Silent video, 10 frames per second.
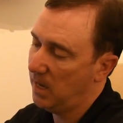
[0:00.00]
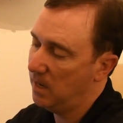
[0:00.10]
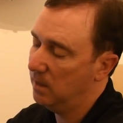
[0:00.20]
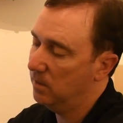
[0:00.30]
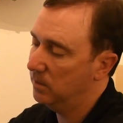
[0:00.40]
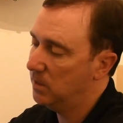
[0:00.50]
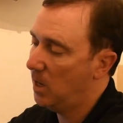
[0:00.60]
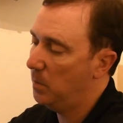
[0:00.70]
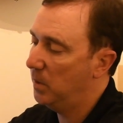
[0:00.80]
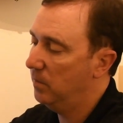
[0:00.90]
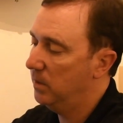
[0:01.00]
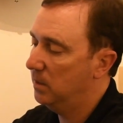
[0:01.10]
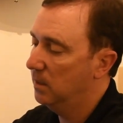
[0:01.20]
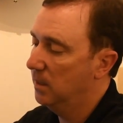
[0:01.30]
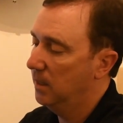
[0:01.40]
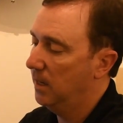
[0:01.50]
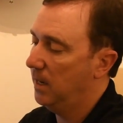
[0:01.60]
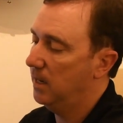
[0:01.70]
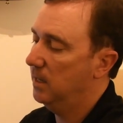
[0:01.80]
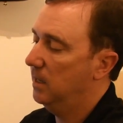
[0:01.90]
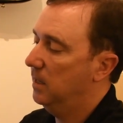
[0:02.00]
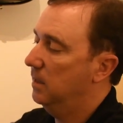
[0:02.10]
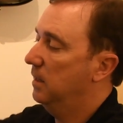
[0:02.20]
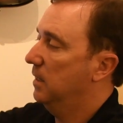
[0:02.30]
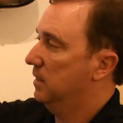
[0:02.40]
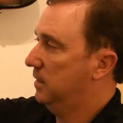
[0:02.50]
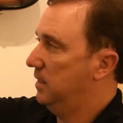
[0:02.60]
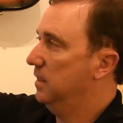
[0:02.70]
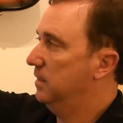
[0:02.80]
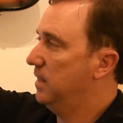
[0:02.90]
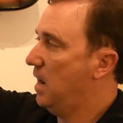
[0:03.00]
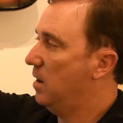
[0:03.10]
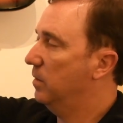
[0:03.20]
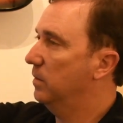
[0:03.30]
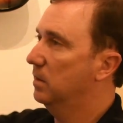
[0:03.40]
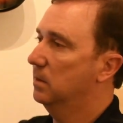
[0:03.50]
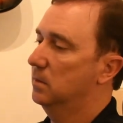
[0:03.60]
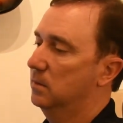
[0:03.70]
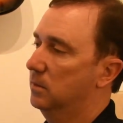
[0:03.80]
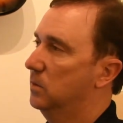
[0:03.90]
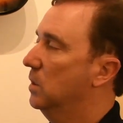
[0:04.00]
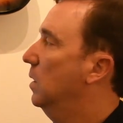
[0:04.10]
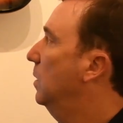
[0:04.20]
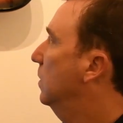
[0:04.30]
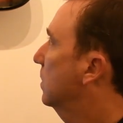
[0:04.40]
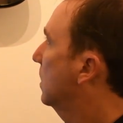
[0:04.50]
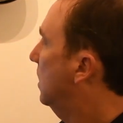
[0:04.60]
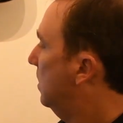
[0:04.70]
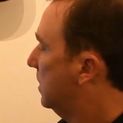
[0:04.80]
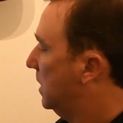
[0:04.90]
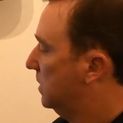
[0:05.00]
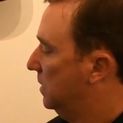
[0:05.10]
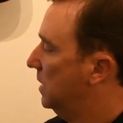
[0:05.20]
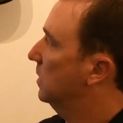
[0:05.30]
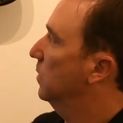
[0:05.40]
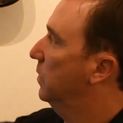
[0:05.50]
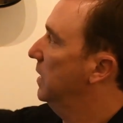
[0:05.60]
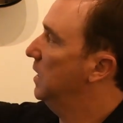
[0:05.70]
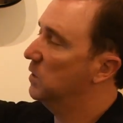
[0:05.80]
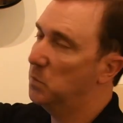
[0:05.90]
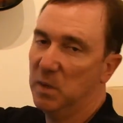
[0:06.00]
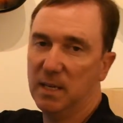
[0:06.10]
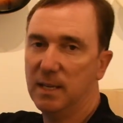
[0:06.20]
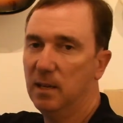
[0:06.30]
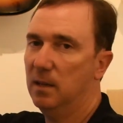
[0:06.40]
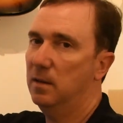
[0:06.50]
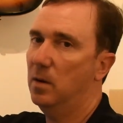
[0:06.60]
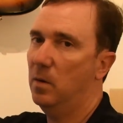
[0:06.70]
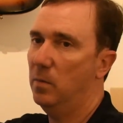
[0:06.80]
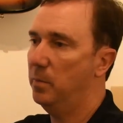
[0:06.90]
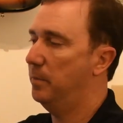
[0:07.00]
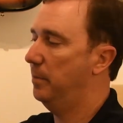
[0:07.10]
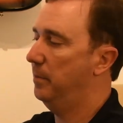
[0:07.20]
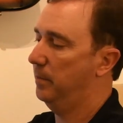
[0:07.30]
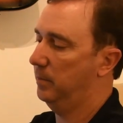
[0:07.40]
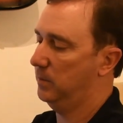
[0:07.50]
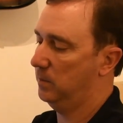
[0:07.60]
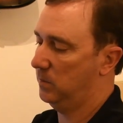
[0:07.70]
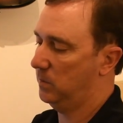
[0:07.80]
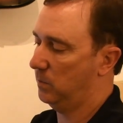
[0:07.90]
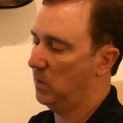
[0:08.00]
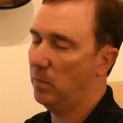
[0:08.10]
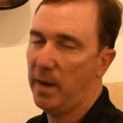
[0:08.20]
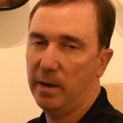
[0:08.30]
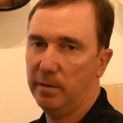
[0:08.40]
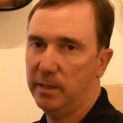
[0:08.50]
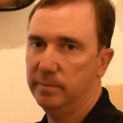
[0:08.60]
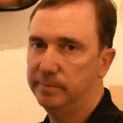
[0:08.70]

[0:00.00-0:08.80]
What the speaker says: head on top of it, and then extends out. So all kinds of neat little things, but again, no battery.